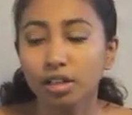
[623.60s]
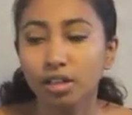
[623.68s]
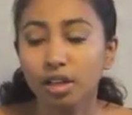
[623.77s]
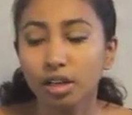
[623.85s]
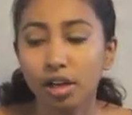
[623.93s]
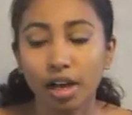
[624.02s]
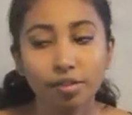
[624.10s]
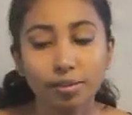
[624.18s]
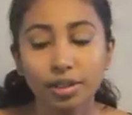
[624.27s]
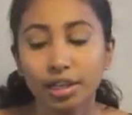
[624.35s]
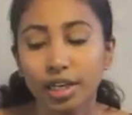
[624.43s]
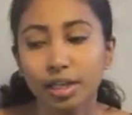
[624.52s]
I've
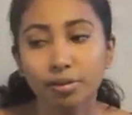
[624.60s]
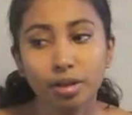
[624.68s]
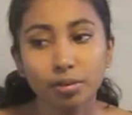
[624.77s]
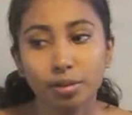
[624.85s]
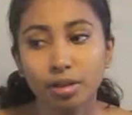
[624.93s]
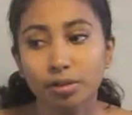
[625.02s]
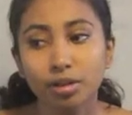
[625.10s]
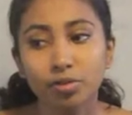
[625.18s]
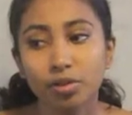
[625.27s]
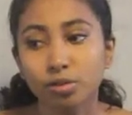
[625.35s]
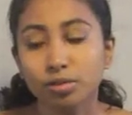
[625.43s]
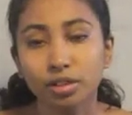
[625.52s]
been carrying my baby
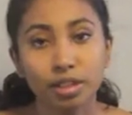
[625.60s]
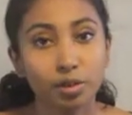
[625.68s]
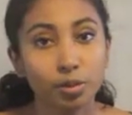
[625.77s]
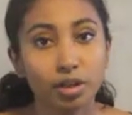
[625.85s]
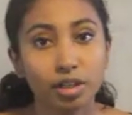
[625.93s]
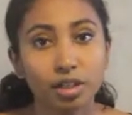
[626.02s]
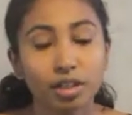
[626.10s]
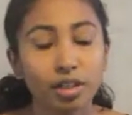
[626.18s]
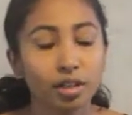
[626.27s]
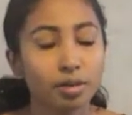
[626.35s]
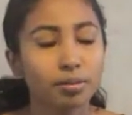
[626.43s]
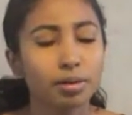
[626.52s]
from day one.
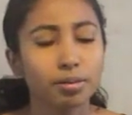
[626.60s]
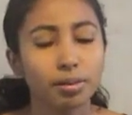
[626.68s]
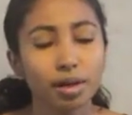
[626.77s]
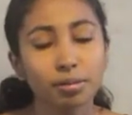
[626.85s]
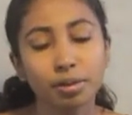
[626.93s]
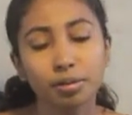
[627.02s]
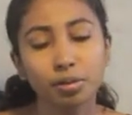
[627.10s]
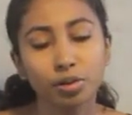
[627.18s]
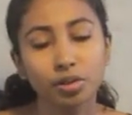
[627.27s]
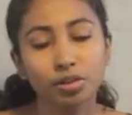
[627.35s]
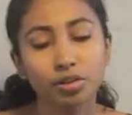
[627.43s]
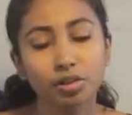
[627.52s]
My baby
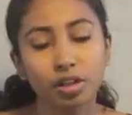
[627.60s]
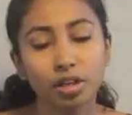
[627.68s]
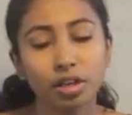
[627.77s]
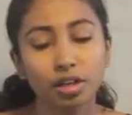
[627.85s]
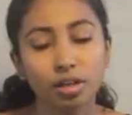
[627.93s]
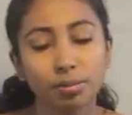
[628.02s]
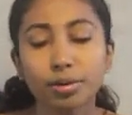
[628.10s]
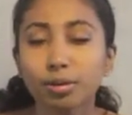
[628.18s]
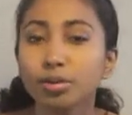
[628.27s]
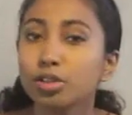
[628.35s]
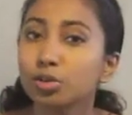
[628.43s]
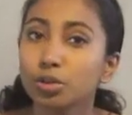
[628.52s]
was
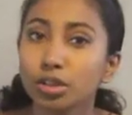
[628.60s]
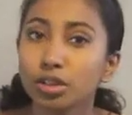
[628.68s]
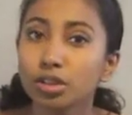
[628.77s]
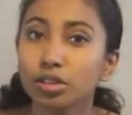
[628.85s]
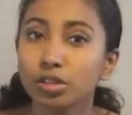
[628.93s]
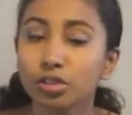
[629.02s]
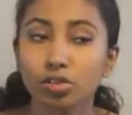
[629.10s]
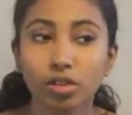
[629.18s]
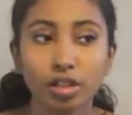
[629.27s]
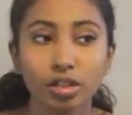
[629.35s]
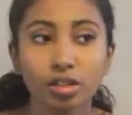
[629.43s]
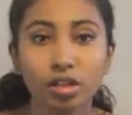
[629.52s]
premature, so
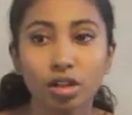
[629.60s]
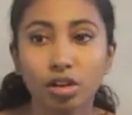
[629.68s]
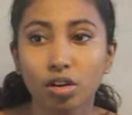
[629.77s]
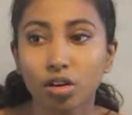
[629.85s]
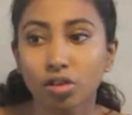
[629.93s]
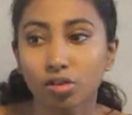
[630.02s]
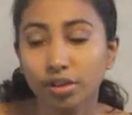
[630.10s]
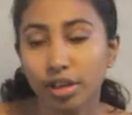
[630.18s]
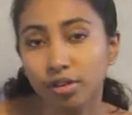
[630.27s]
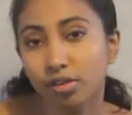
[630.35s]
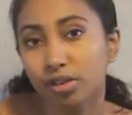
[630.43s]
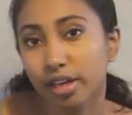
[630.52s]
I did a lot of
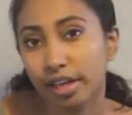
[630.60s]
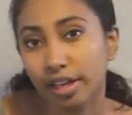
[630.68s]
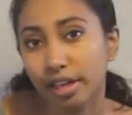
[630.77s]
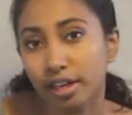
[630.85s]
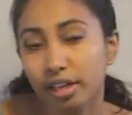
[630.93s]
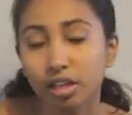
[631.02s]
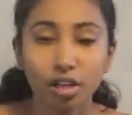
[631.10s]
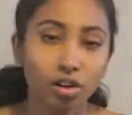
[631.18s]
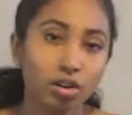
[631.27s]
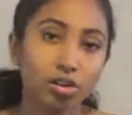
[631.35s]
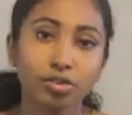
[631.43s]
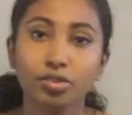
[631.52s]
kangaroo care, a
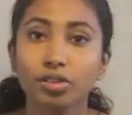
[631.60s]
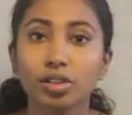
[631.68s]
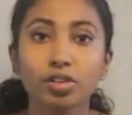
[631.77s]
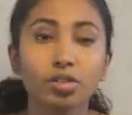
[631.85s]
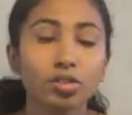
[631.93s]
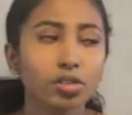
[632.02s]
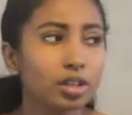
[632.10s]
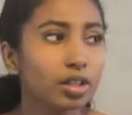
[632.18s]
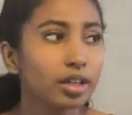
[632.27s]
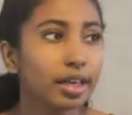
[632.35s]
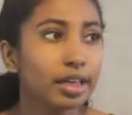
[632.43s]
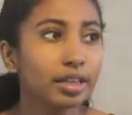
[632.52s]
lot of skin to
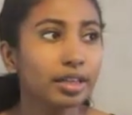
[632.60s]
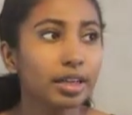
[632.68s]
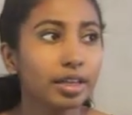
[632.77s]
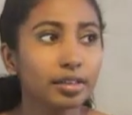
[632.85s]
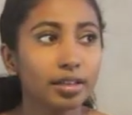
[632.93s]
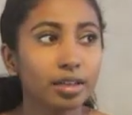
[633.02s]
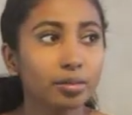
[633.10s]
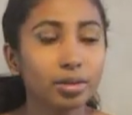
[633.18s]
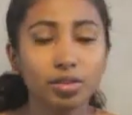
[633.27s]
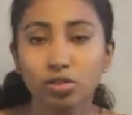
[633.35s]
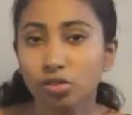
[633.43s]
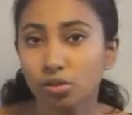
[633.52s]
skin, and it has helped
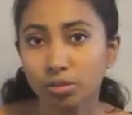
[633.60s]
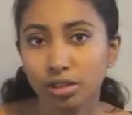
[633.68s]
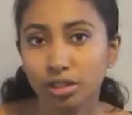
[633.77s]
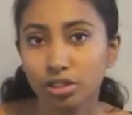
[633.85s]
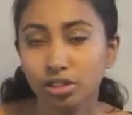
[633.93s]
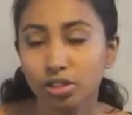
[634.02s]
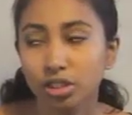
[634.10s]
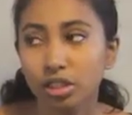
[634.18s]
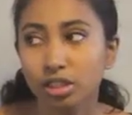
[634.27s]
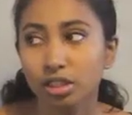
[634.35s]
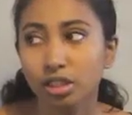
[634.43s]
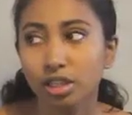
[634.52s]
me so much.
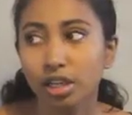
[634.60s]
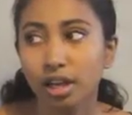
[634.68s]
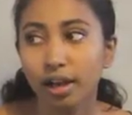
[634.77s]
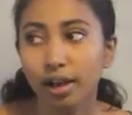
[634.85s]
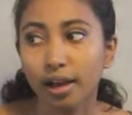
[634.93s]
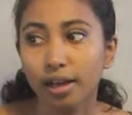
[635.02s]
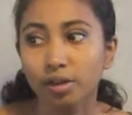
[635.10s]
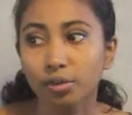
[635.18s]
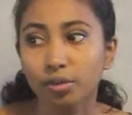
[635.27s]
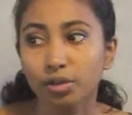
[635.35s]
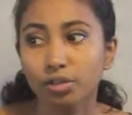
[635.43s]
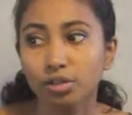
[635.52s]
I
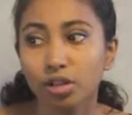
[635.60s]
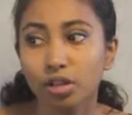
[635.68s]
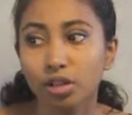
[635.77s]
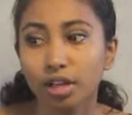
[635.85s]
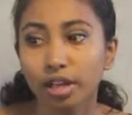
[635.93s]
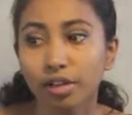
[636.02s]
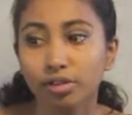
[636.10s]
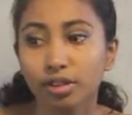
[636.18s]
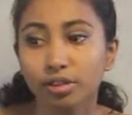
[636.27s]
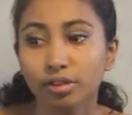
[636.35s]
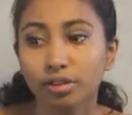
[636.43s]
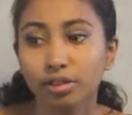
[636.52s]
will not have
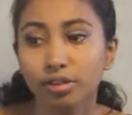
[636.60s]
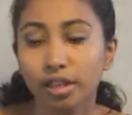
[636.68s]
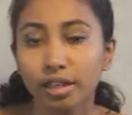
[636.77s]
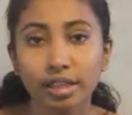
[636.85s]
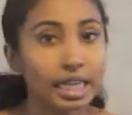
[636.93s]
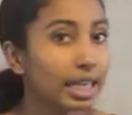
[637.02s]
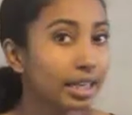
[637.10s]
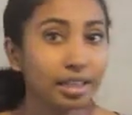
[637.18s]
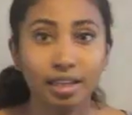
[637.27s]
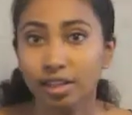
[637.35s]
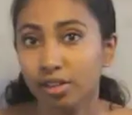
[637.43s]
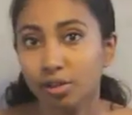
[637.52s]
it done
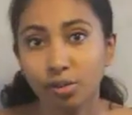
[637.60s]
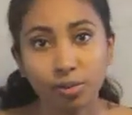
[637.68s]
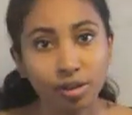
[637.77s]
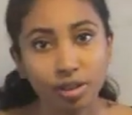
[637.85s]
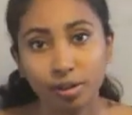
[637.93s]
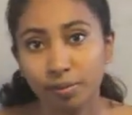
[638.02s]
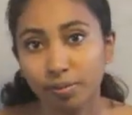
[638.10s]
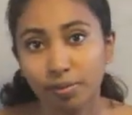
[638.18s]
any other way.